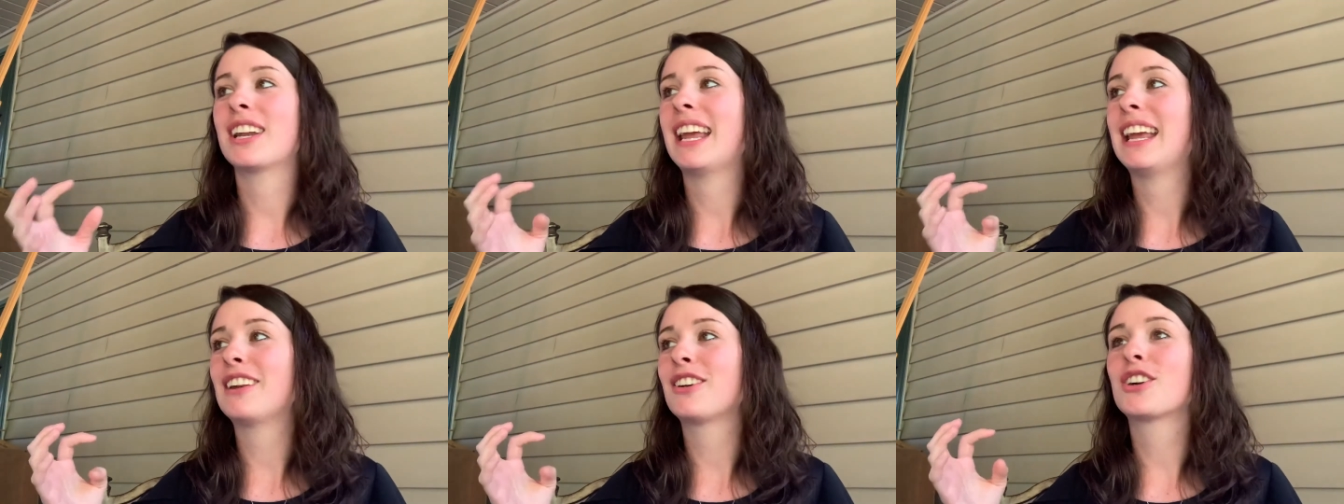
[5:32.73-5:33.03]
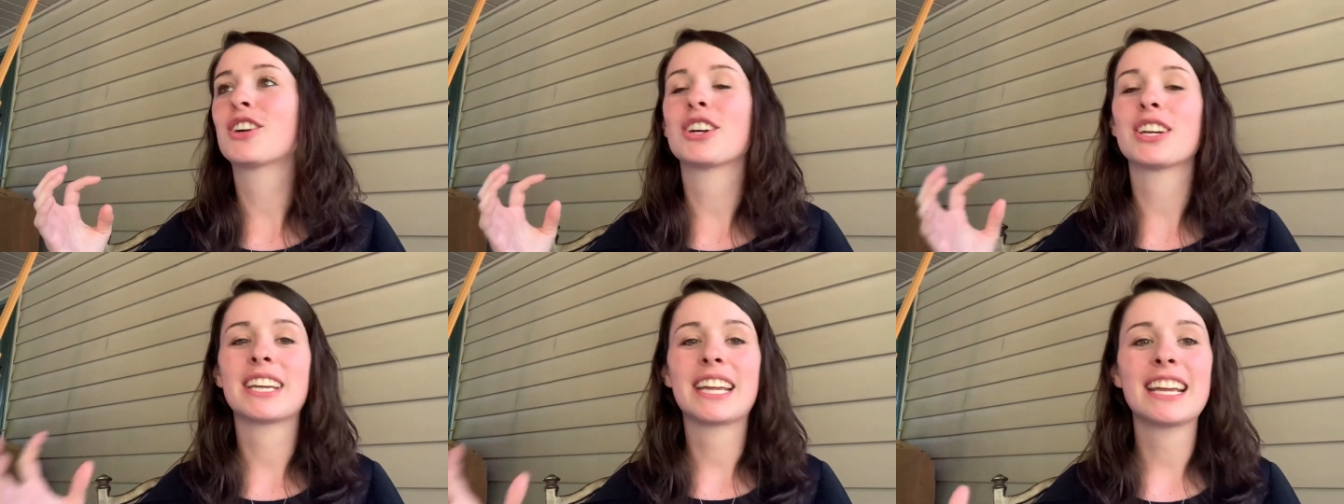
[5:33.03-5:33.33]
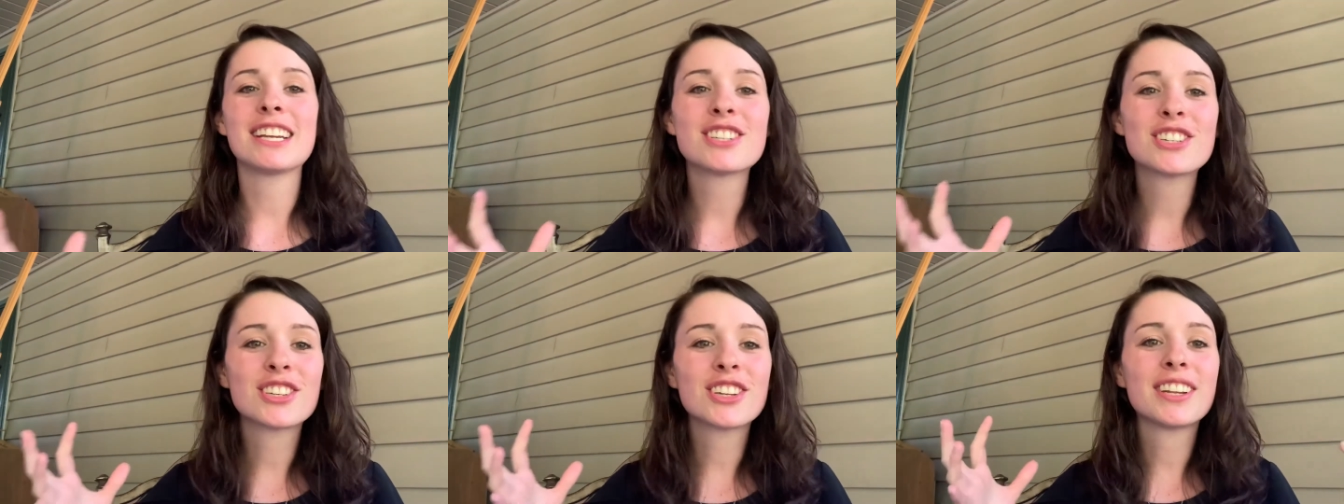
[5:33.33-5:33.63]
and
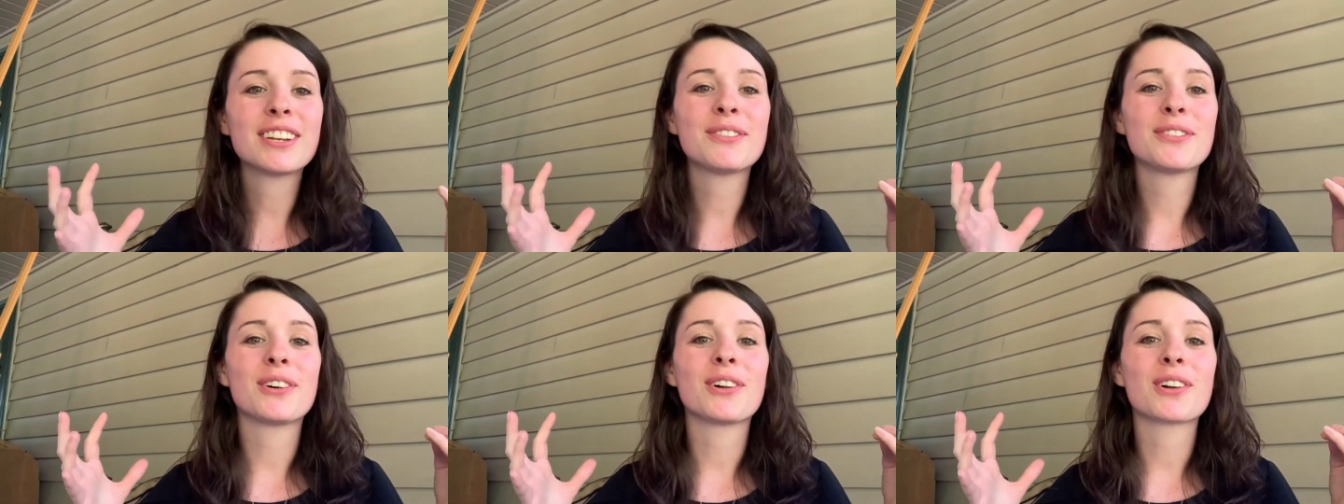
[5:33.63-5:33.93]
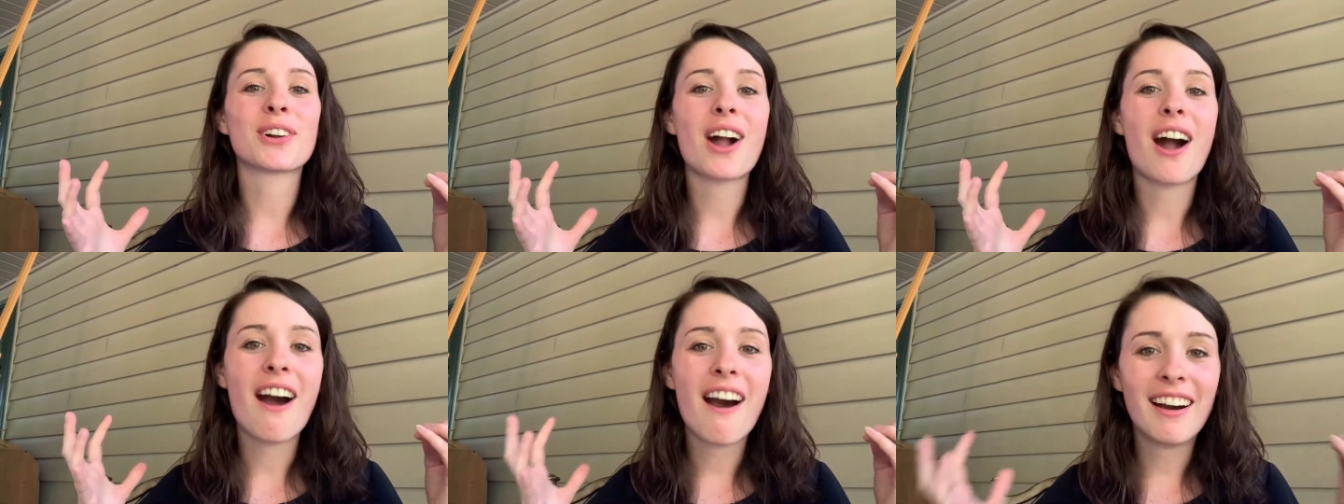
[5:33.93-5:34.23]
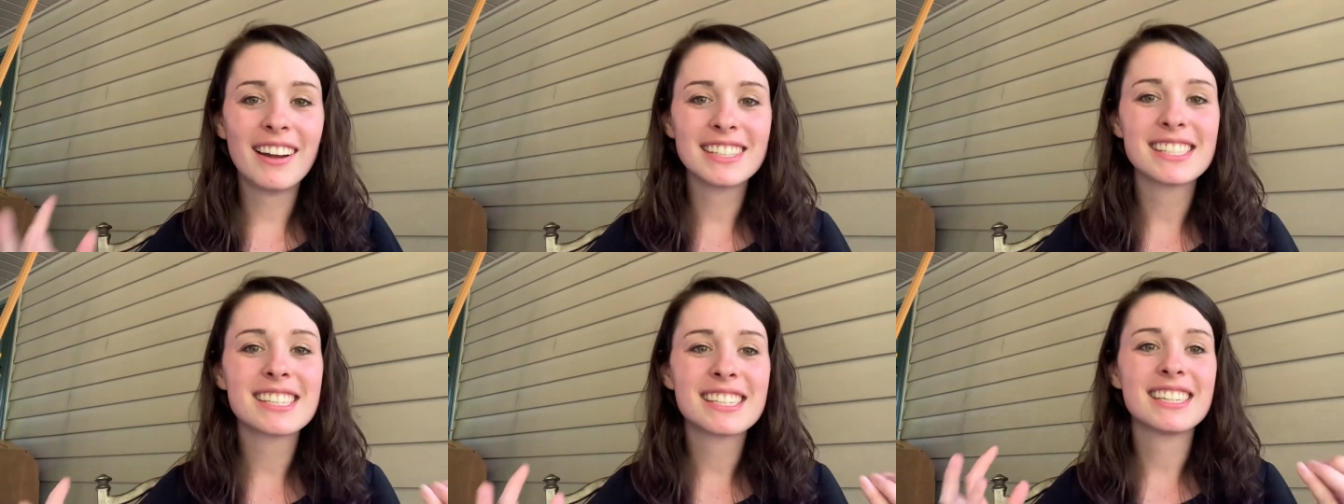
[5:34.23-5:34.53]
creation will
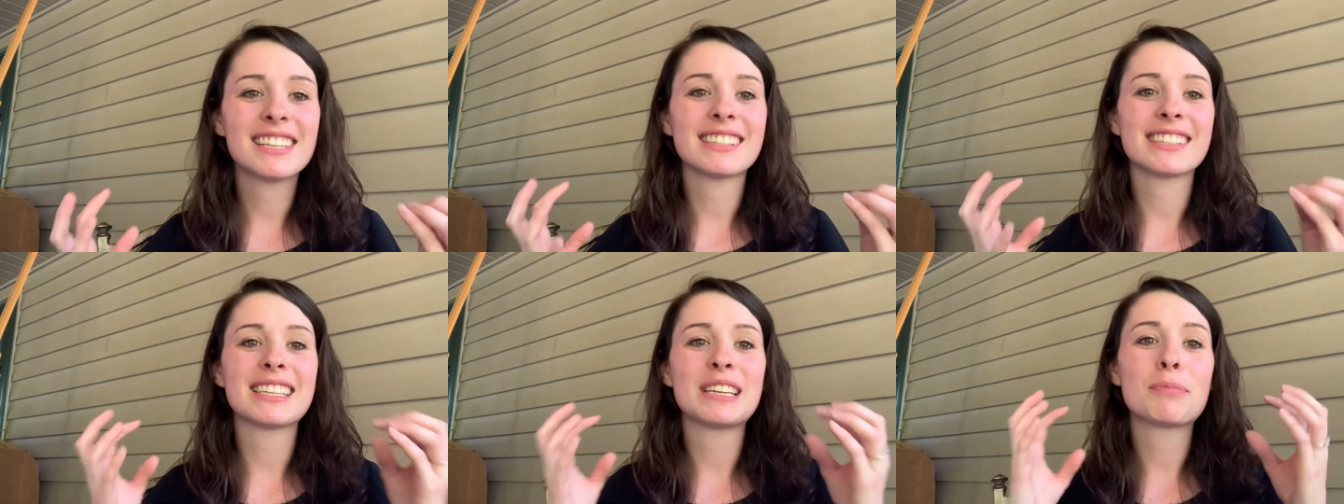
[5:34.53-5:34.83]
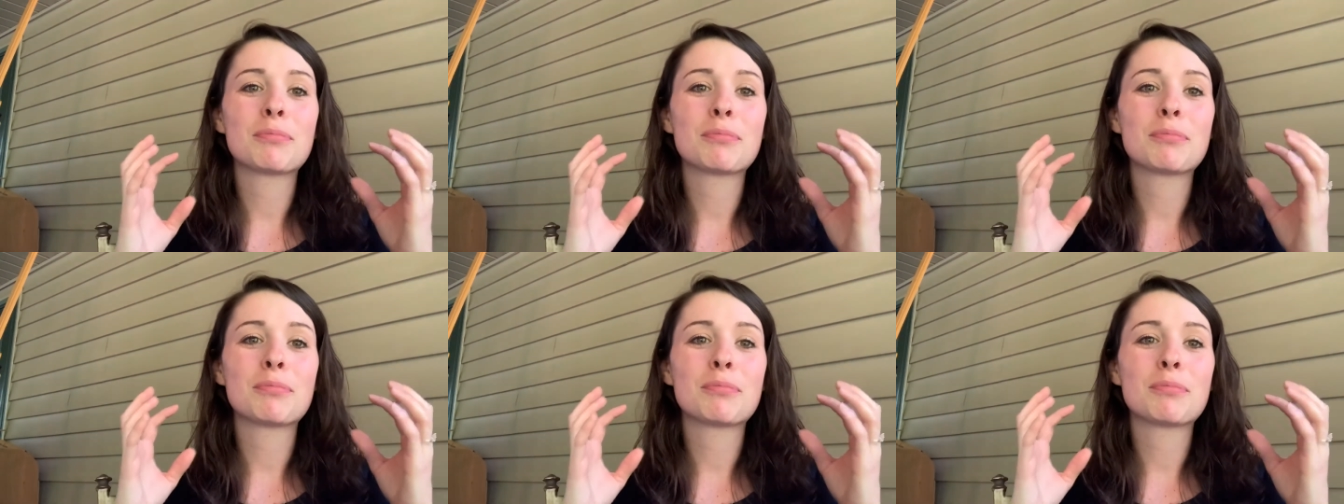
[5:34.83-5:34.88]
constantly